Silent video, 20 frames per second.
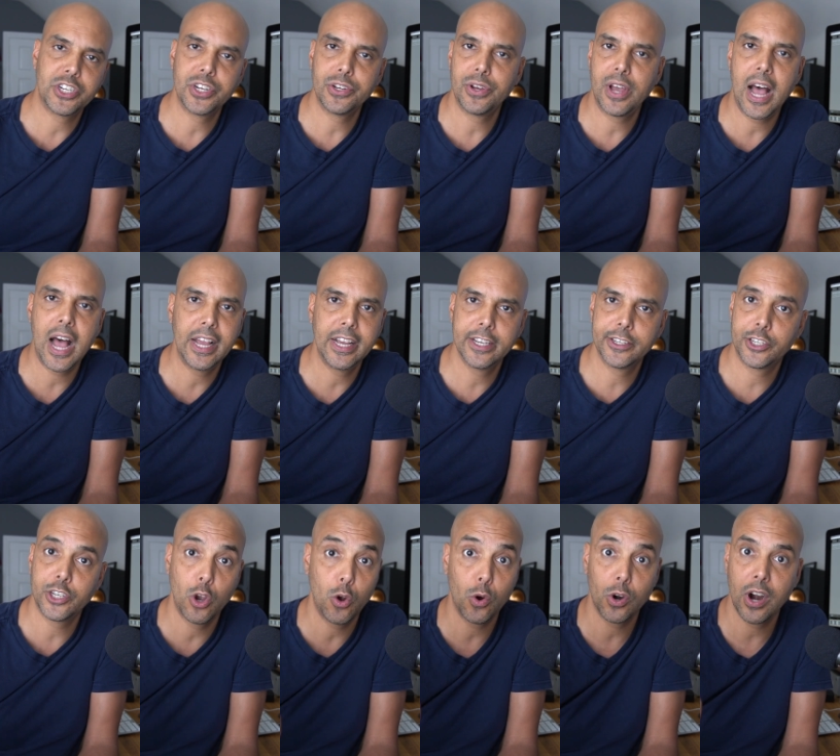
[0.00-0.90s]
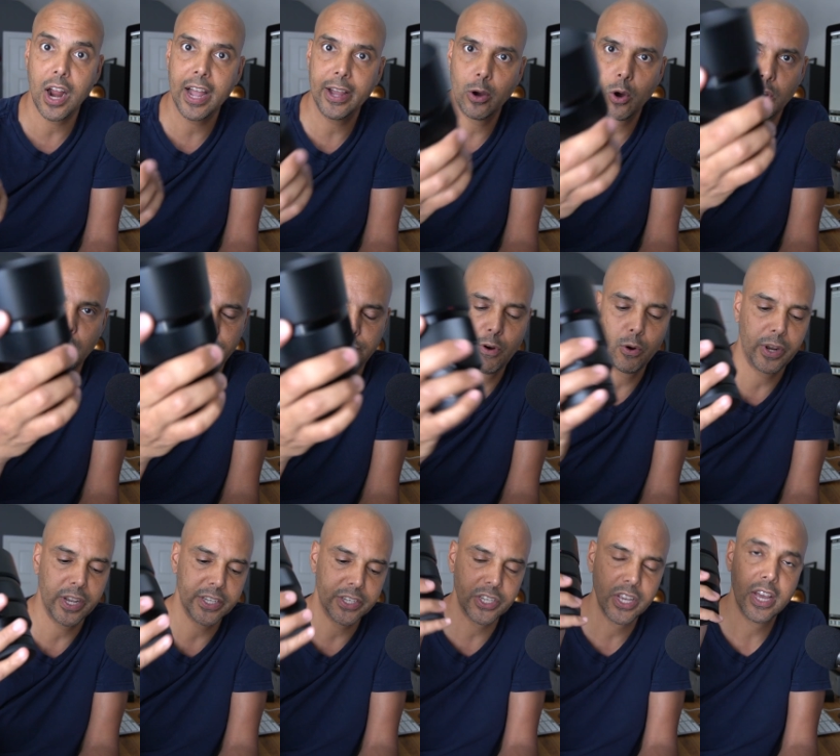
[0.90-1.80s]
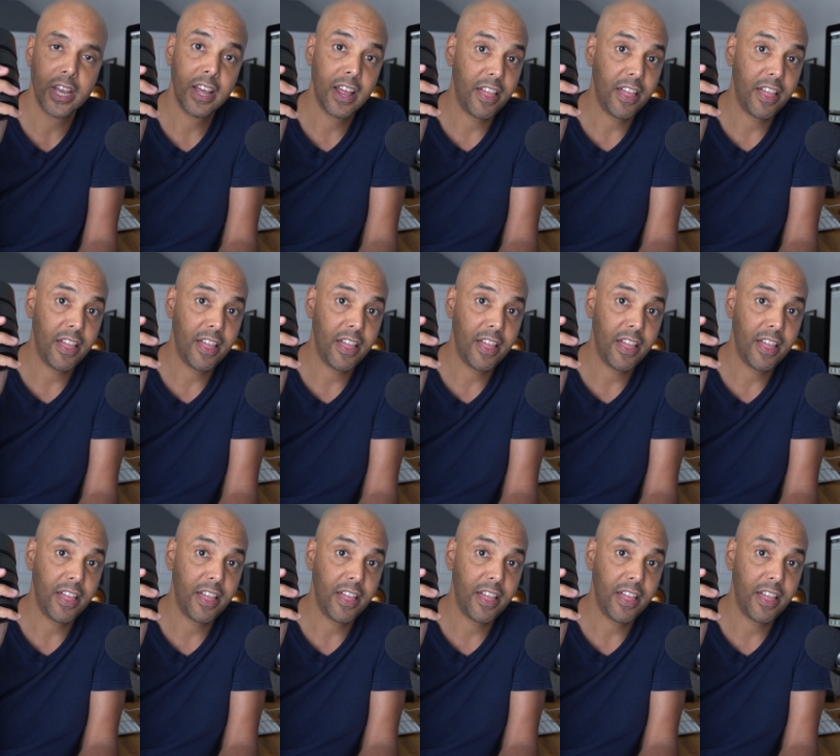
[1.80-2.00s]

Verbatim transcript: to ISO or eye autofocus.